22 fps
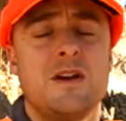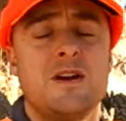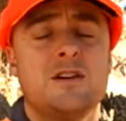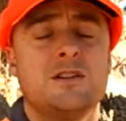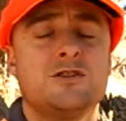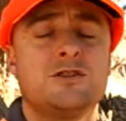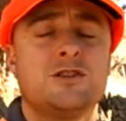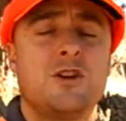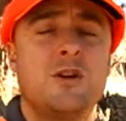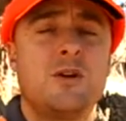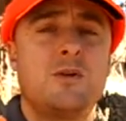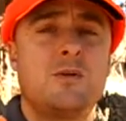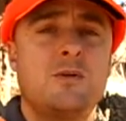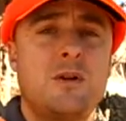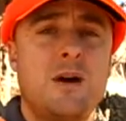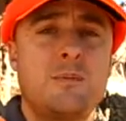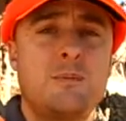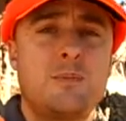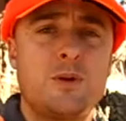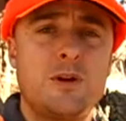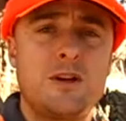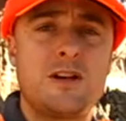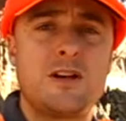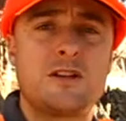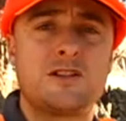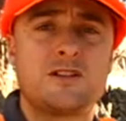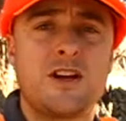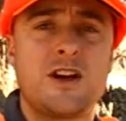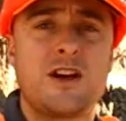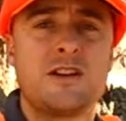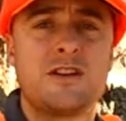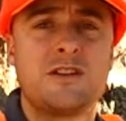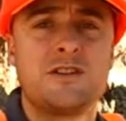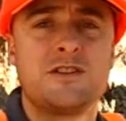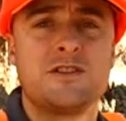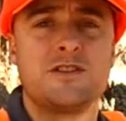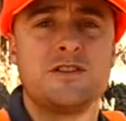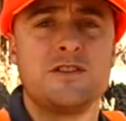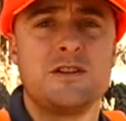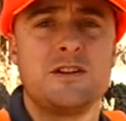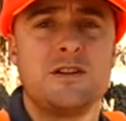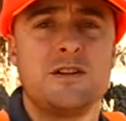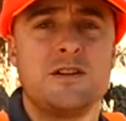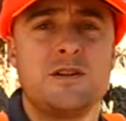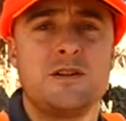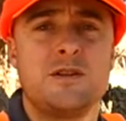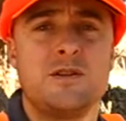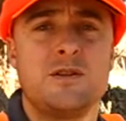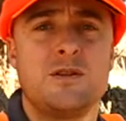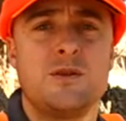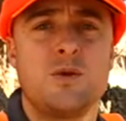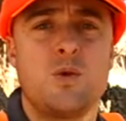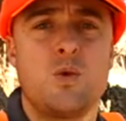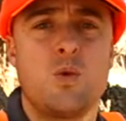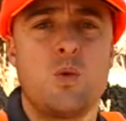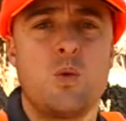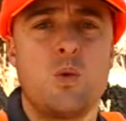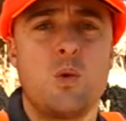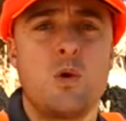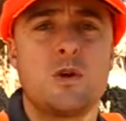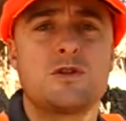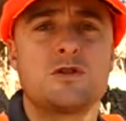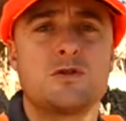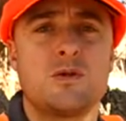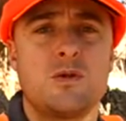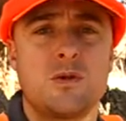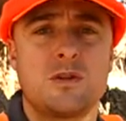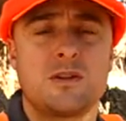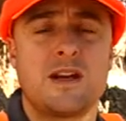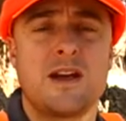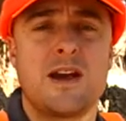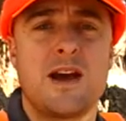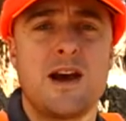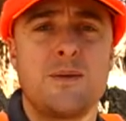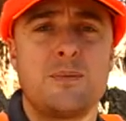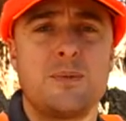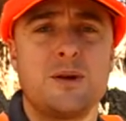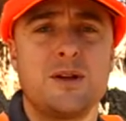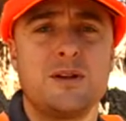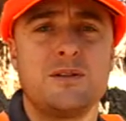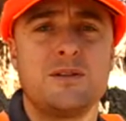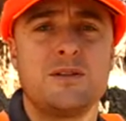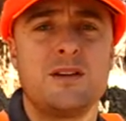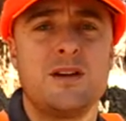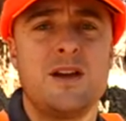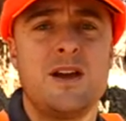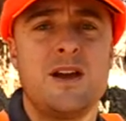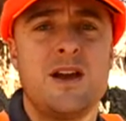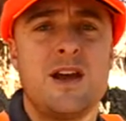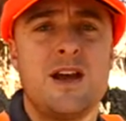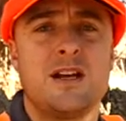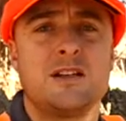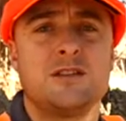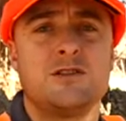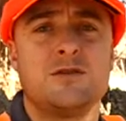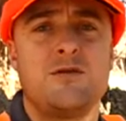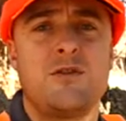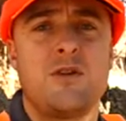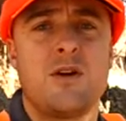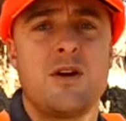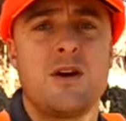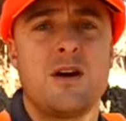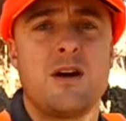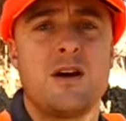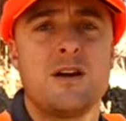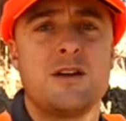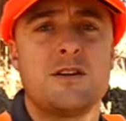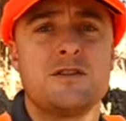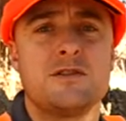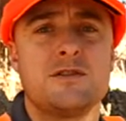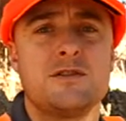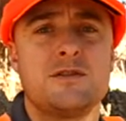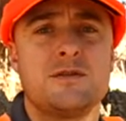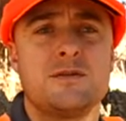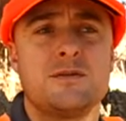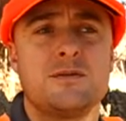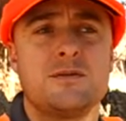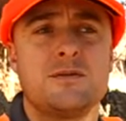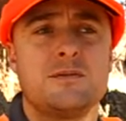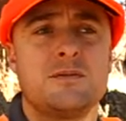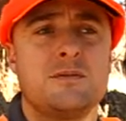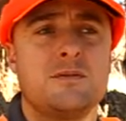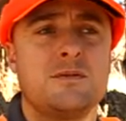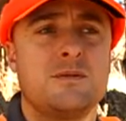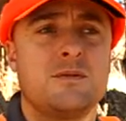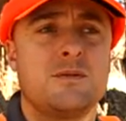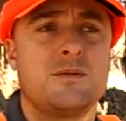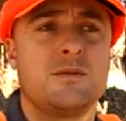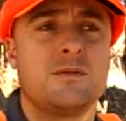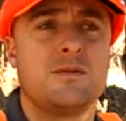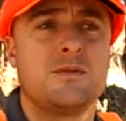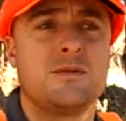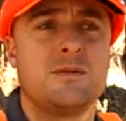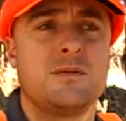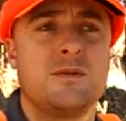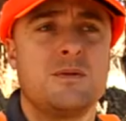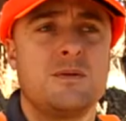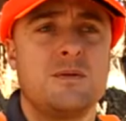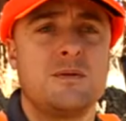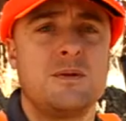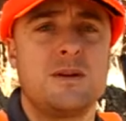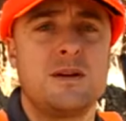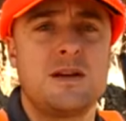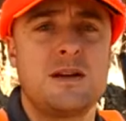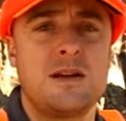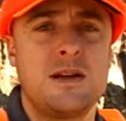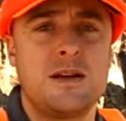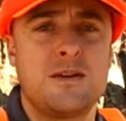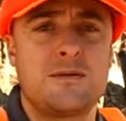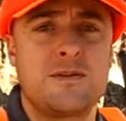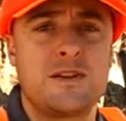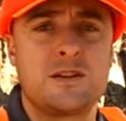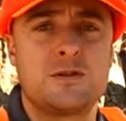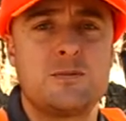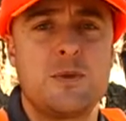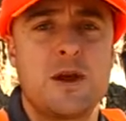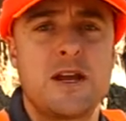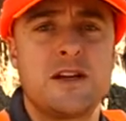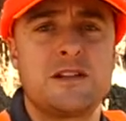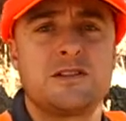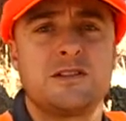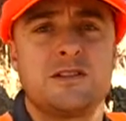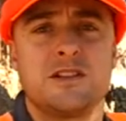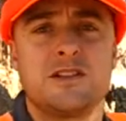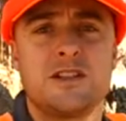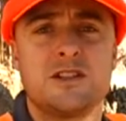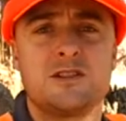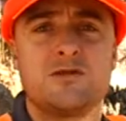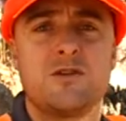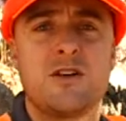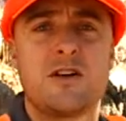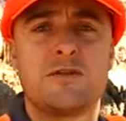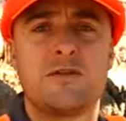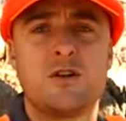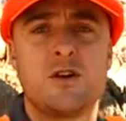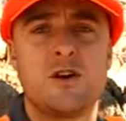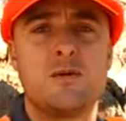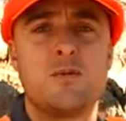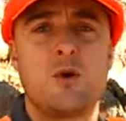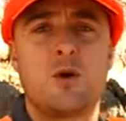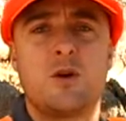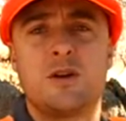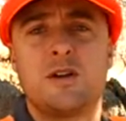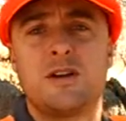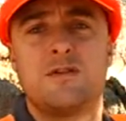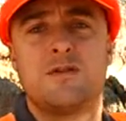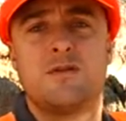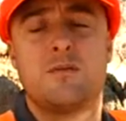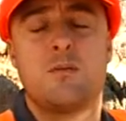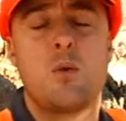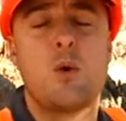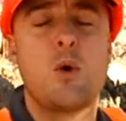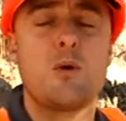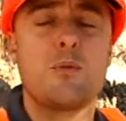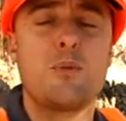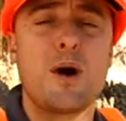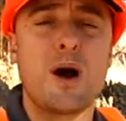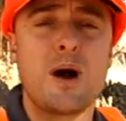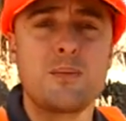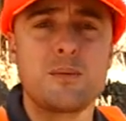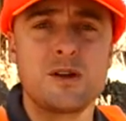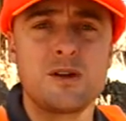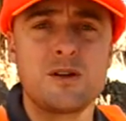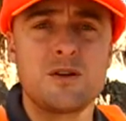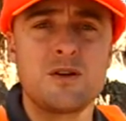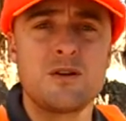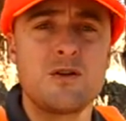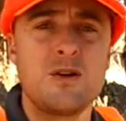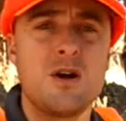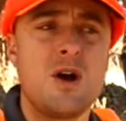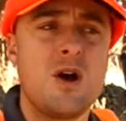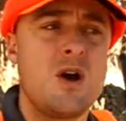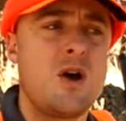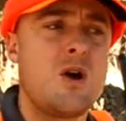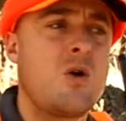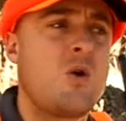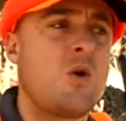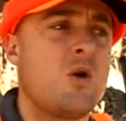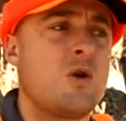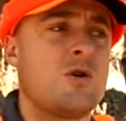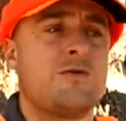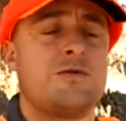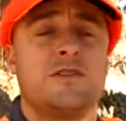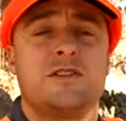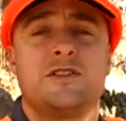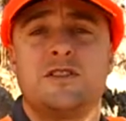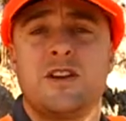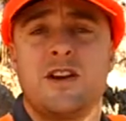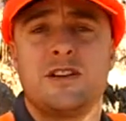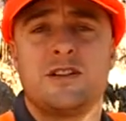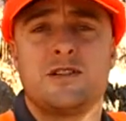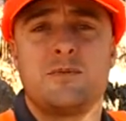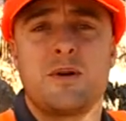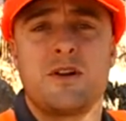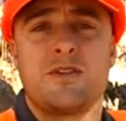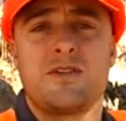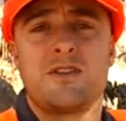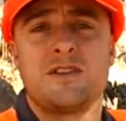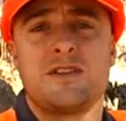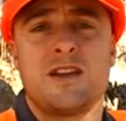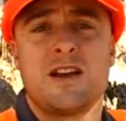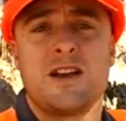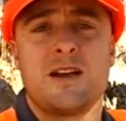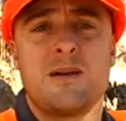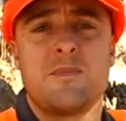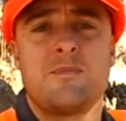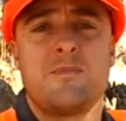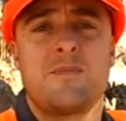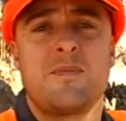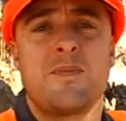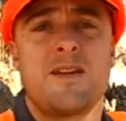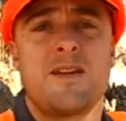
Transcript: So I'm pretty excited to see what's going to happen as far as if this makes the 6.5 Creedmoor even more popular, or if it stays about the same.